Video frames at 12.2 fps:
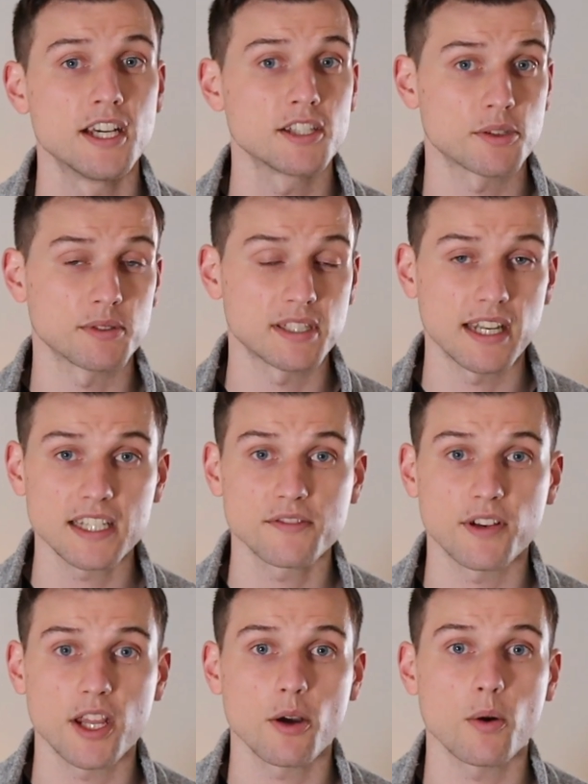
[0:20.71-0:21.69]
So in today's
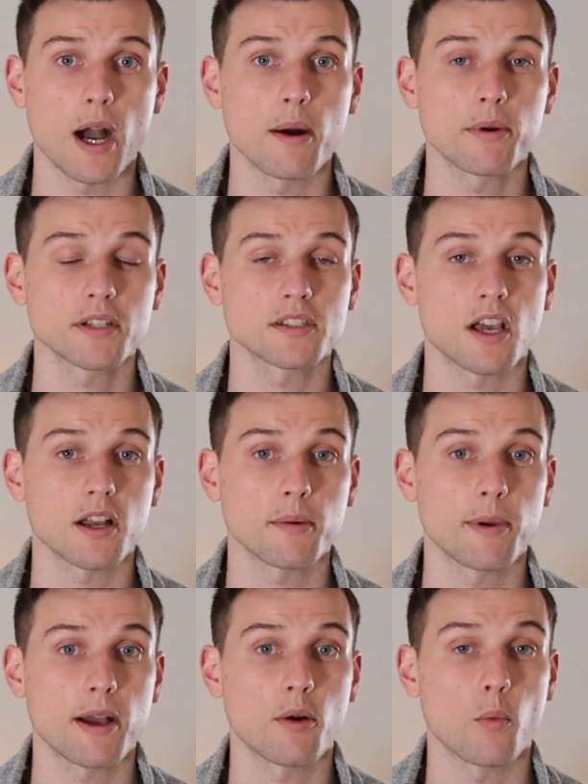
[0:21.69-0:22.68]
video, I want to talk
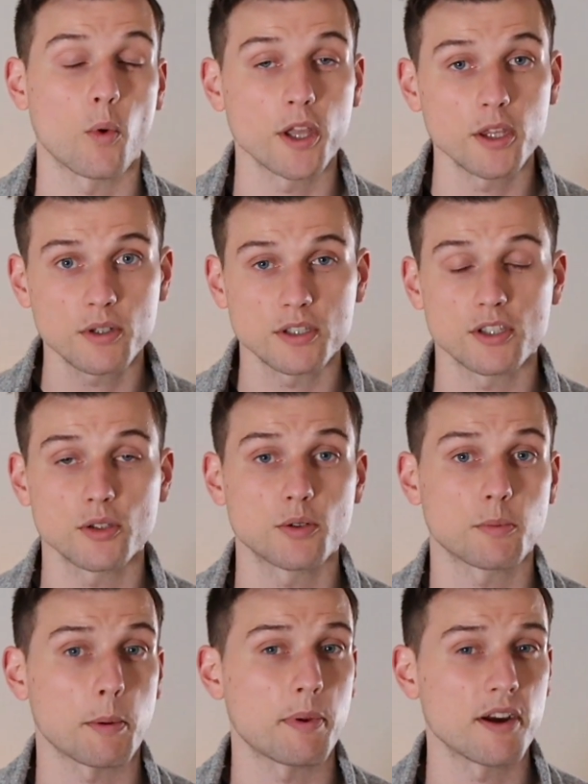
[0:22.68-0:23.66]
about what you can do
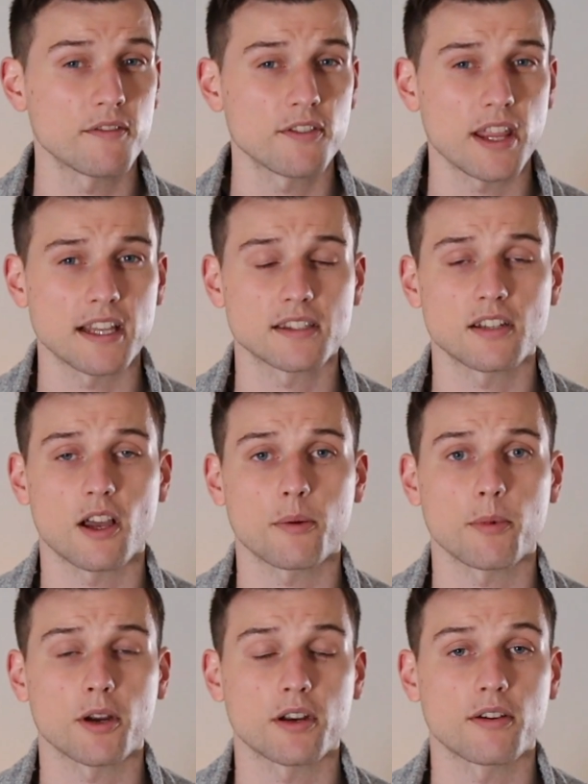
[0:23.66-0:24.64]
to prepare for that
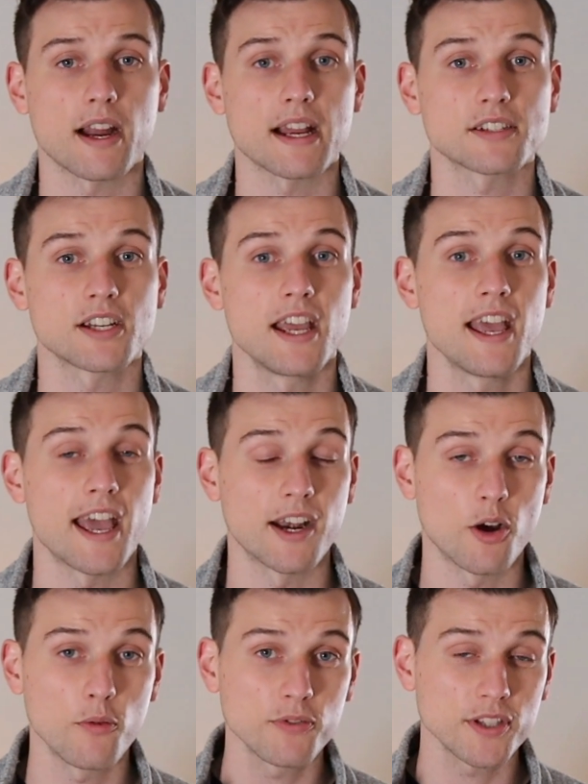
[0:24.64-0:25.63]
stock market crash
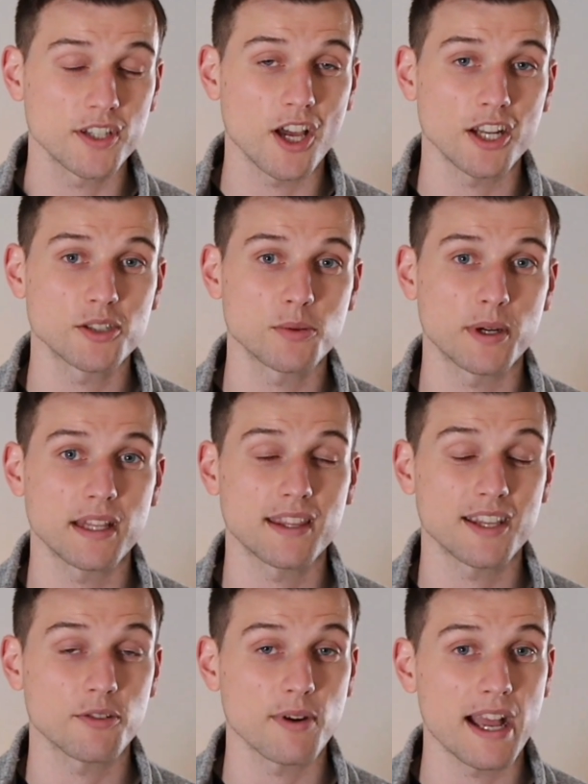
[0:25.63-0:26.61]
and hopefully not do
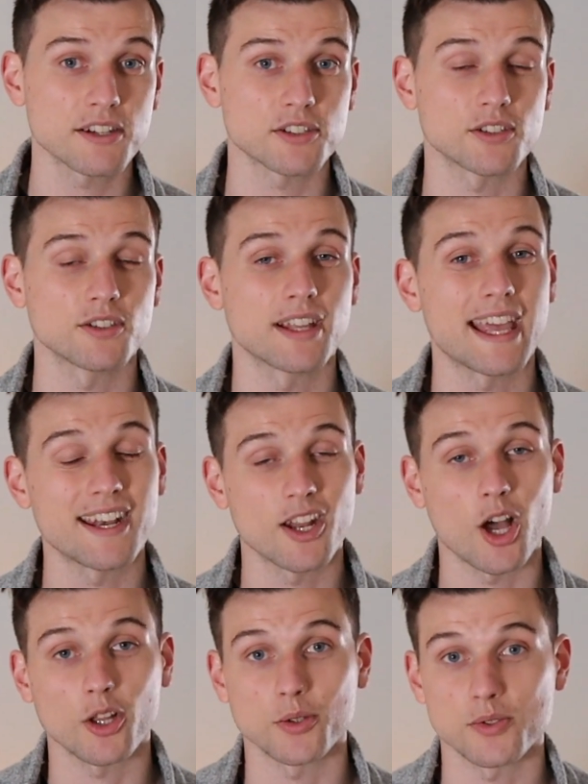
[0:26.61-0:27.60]
anything irrational and
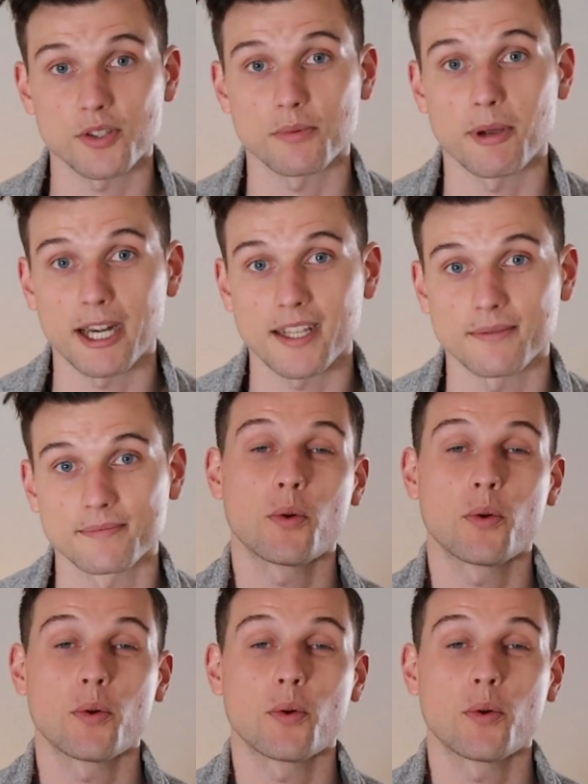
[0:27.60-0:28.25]
not lose your money.